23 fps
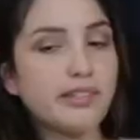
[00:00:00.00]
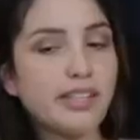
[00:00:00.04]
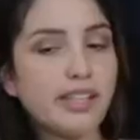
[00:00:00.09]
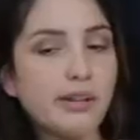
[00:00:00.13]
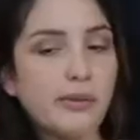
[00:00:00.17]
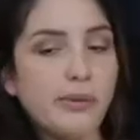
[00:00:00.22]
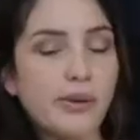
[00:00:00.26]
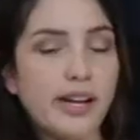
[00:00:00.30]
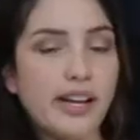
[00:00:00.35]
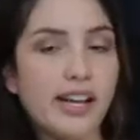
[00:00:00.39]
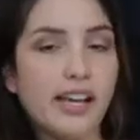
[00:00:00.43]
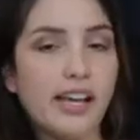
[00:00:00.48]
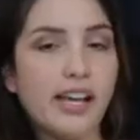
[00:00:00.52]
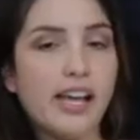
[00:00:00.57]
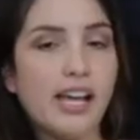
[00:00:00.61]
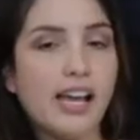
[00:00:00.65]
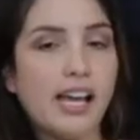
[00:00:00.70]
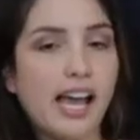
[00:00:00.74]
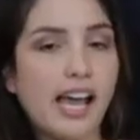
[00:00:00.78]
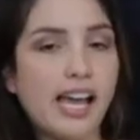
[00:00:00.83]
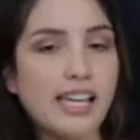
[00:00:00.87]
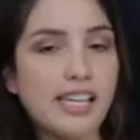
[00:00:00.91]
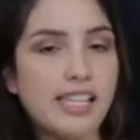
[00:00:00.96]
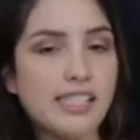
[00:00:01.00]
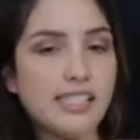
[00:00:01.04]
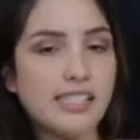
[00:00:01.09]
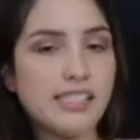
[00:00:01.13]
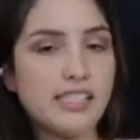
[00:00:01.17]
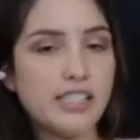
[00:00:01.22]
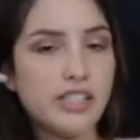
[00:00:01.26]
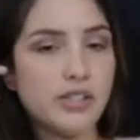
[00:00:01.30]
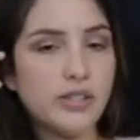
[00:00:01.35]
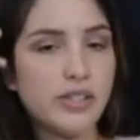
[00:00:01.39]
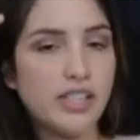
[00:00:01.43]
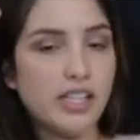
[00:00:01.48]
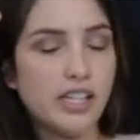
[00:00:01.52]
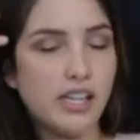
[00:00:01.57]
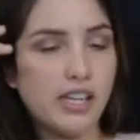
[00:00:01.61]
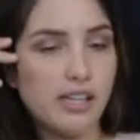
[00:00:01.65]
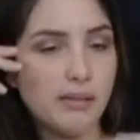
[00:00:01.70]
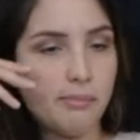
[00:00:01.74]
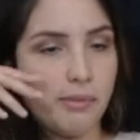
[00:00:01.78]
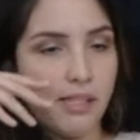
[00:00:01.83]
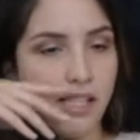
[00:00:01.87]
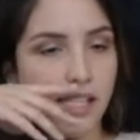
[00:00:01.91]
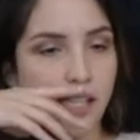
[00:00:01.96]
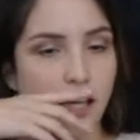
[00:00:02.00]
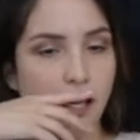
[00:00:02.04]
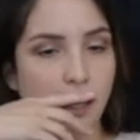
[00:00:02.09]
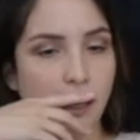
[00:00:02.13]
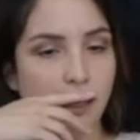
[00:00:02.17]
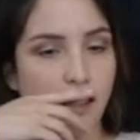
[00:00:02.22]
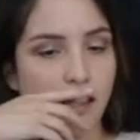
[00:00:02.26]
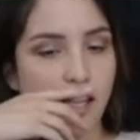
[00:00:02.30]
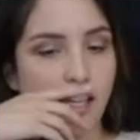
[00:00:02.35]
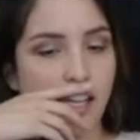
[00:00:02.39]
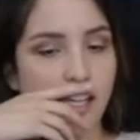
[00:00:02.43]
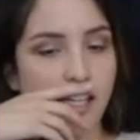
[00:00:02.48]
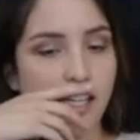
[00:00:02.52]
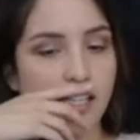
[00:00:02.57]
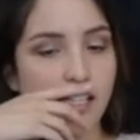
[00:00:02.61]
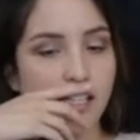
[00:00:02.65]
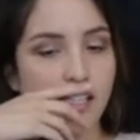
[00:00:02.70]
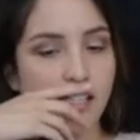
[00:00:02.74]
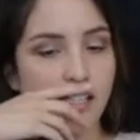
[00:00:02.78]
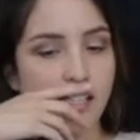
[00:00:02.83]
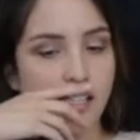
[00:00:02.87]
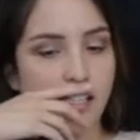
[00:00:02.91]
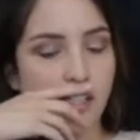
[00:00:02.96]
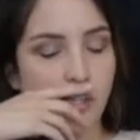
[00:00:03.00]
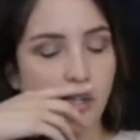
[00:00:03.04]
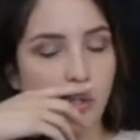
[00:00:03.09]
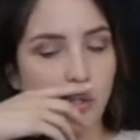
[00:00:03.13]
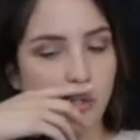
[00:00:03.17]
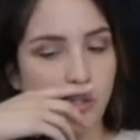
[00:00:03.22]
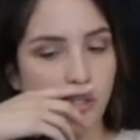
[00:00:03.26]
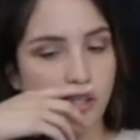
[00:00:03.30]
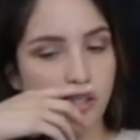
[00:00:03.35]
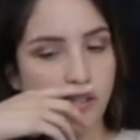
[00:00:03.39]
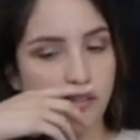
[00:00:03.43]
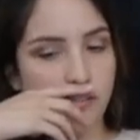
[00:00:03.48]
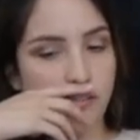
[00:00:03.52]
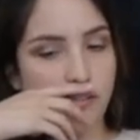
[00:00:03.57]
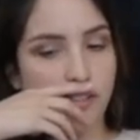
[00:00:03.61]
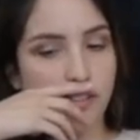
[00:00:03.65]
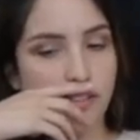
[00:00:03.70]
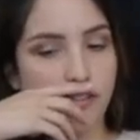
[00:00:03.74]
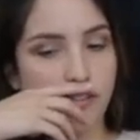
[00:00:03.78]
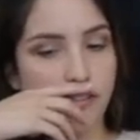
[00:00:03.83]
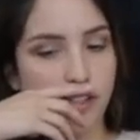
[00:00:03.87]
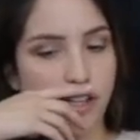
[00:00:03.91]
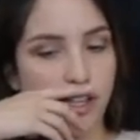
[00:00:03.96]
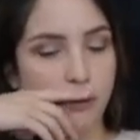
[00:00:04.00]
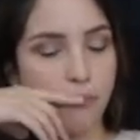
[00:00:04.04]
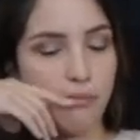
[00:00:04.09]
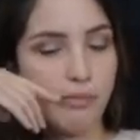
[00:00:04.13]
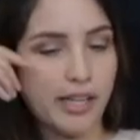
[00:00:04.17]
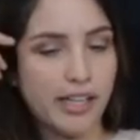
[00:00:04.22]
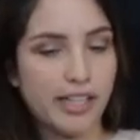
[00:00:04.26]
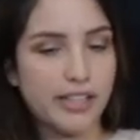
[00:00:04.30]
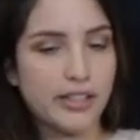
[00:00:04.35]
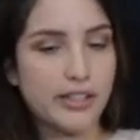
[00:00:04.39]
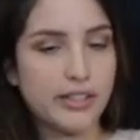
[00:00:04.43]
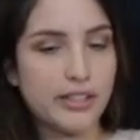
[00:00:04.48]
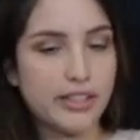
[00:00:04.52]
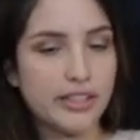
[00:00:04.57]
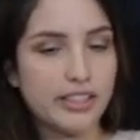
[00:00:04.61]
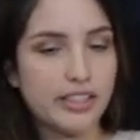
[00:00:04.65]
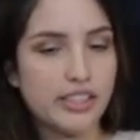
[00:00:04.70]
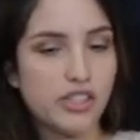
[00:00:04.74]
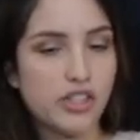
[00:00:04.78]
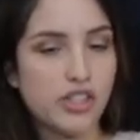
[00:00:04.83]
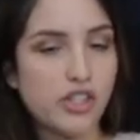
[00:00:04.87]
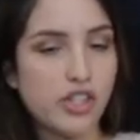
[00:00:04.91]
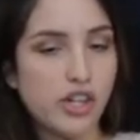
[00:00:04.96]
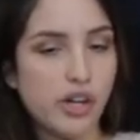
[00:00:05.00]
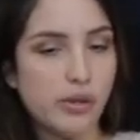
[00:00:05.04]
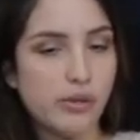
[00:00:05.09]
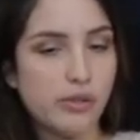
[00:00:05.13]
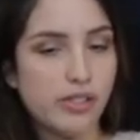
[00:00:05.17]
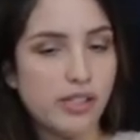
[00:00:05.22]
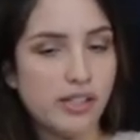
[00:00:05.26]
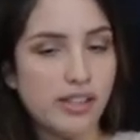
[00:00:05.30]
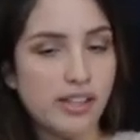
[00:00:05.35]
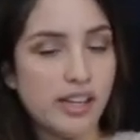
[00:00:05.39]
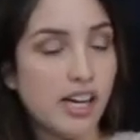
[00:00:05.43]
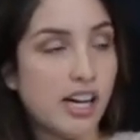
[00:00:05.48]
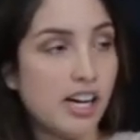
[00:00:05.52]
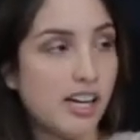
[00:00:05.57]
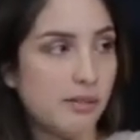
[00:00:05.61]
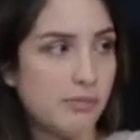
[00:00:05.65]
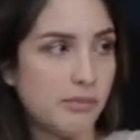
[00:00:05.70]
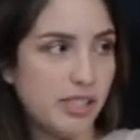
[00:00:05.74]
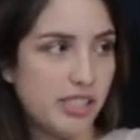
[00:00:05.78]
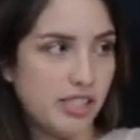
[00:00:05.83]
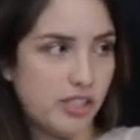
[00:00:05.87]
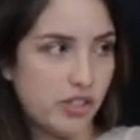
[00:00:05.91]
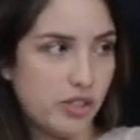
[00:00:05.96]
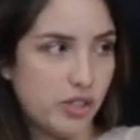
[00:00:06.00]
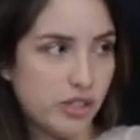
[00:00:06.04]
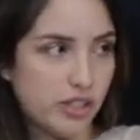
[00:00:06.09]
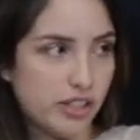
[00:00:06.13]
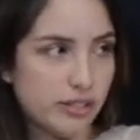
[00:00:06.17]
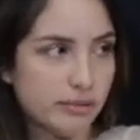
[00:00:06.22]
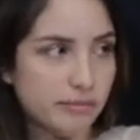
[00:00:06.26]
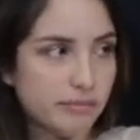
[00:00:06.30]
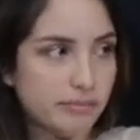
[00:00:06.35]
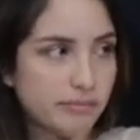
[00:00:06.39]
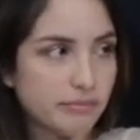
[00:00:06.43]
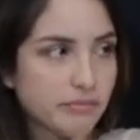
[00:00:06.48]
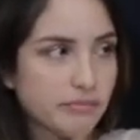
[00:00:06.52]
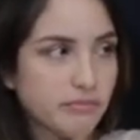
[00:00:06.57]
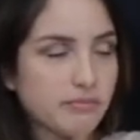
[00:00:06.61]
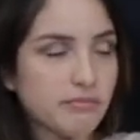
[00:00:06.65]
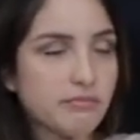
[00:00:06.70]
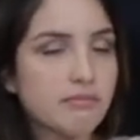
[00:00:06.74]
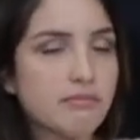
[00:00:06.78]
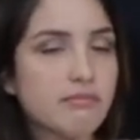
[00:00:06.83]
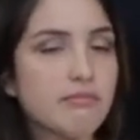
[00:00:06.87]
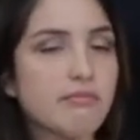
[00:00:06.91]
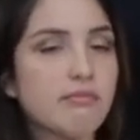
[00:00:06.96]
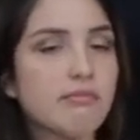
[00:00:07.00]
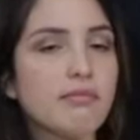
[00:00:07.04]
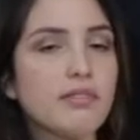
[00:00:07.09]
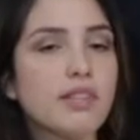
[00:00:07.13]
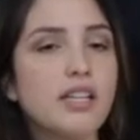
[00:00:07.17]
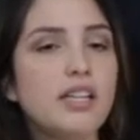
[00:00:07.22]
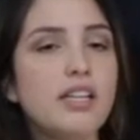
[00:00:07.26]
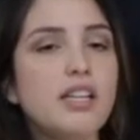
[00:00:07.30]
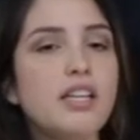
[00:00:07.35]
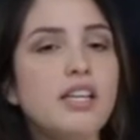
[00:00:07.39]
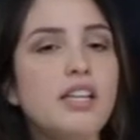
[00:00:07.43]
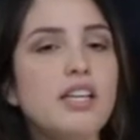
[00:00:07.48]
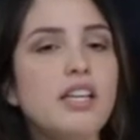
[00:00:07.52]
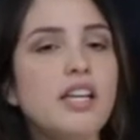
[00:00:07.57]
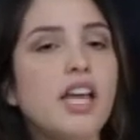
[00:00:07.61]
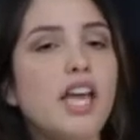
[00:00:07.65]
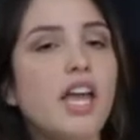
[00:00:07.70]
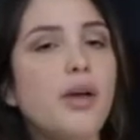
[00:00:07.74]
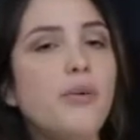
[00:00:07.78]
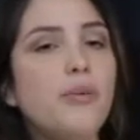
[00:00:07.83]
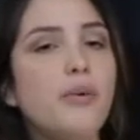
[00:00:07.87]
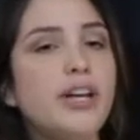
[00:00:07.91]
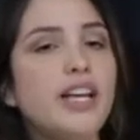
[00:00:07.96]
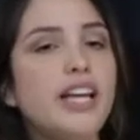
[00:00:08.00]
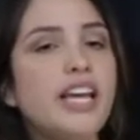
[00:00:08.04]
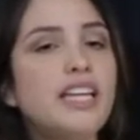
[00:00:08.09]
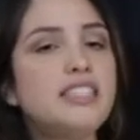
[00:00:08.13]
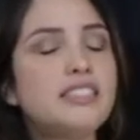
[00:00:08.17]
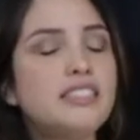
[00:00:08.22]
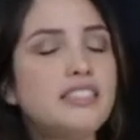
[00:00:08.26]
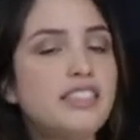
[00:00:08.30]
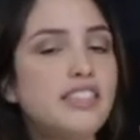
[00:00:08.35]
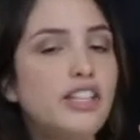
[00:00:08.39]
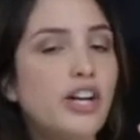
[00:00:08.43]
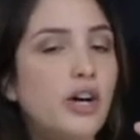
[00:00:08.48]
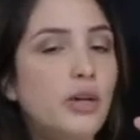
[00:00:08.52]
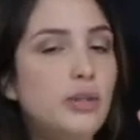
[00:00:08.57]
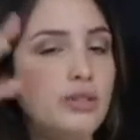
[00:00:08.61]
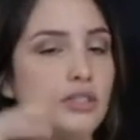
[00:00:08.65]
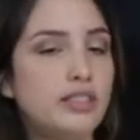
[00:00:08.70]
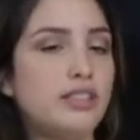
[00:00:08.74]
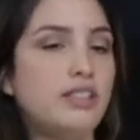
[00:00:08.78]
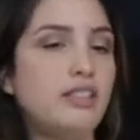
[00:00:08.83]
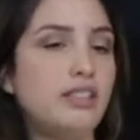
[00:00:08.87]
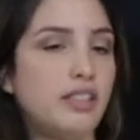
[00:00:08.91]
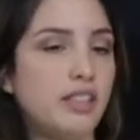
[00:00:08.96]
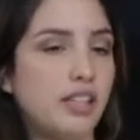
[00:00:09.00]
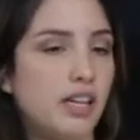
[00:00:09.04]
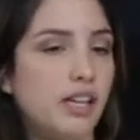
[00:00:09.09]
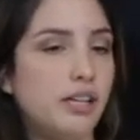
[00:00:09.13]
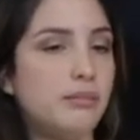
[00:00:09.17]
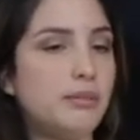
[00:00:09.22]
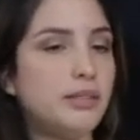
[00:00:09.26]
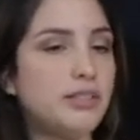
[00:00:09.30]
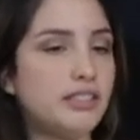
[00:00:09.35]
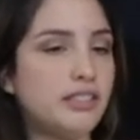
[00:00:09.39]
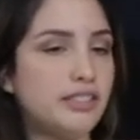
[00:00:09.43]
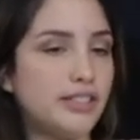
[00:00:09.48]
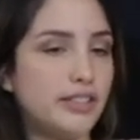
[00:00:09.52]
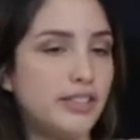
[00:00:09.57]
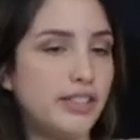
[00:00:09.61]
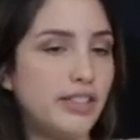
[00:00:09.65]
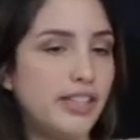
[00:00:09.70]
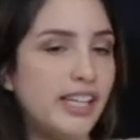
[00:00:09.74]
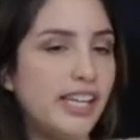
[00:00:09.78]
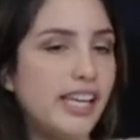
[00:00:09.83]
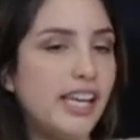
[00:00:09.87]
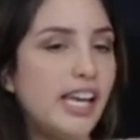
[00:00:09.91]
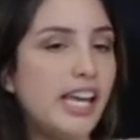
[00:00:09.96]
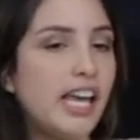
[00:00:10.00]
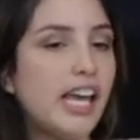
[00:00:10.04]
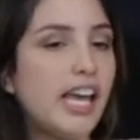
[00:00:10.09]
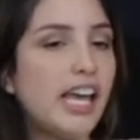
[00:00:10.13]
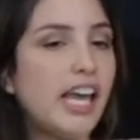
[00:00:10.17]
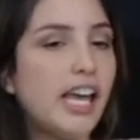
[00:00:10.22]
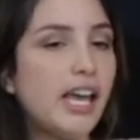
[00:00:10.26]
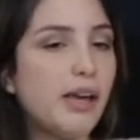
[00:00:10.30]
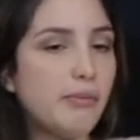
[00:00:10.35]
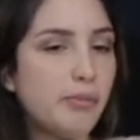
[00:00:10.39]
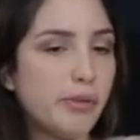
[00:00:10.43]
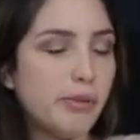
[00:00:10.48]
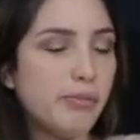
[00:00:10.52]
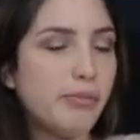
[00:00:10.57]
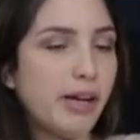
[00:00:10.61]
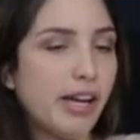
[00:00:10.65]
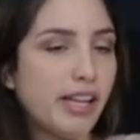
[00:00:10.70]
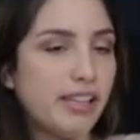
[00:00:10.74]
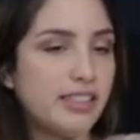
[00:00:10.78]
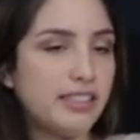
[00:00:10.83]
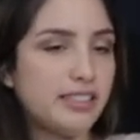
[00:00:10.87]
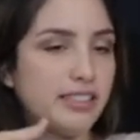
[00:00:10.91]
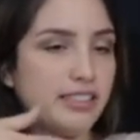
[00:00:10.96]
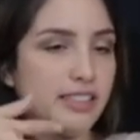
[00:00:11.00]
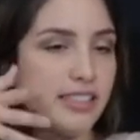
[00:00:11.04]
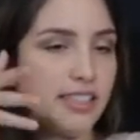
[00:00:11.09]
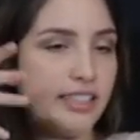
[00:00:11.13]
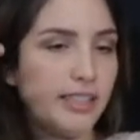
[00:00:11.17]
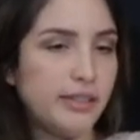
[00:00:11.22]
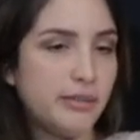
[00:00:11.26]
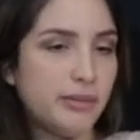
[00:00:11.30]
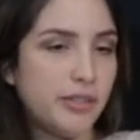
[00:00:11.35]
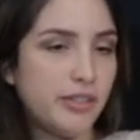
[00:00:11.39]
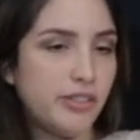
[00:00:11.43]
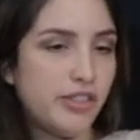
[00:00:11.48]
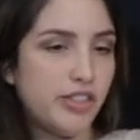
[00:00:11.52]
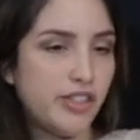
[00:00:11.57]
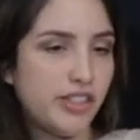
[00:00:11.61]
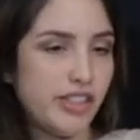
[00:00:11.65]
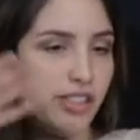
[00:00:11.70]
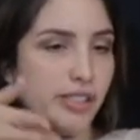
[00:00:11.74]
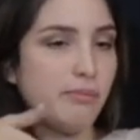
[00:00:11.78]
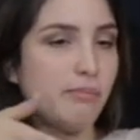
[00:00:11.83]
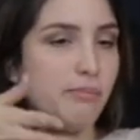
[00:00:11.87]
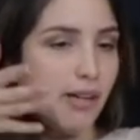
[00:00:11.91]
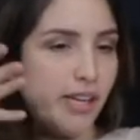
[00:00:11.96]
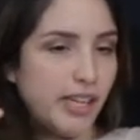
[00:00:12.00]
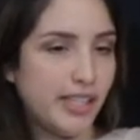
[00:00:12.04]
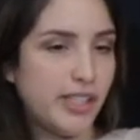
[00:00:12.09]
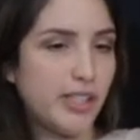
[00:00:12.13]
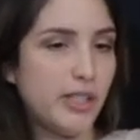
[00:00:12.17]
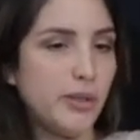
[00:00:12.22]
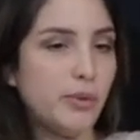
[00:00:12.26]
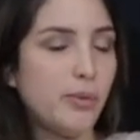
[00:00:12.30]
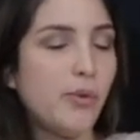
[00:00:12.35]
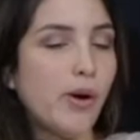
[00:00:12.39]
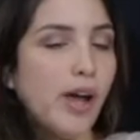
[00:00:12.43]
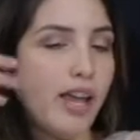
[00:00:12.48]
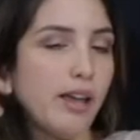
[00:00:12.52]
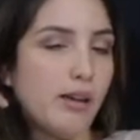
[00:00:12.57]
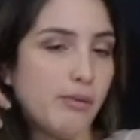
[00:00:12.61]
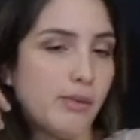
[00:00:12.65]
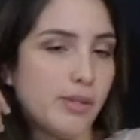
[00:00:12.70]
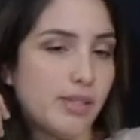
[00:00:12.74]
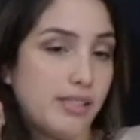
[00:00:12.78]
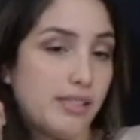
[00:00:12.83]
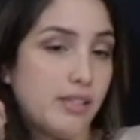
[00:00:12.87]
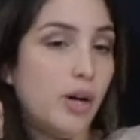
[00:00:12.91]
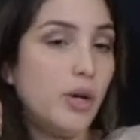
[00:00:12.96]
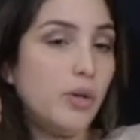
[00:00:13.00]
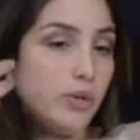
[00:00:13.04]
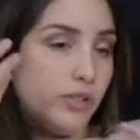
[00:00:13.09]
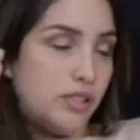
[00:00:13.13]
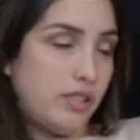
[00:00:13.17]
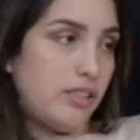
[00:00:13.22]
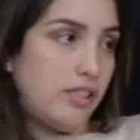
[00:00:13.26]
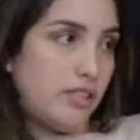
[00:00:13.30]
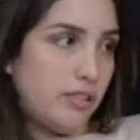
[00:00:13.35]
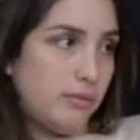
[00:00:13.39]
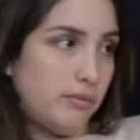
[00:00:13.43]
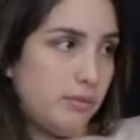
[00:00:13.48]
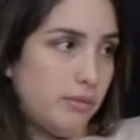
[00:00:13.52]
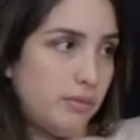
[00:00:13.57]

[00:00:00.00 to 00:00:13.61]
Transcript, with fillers: where I started doing comedy and then I started hosting for a friend Michael his shows at the comedy store. Okay. And when I started hosting at the comedy store, everybody started giving shit Michael while I was hosting.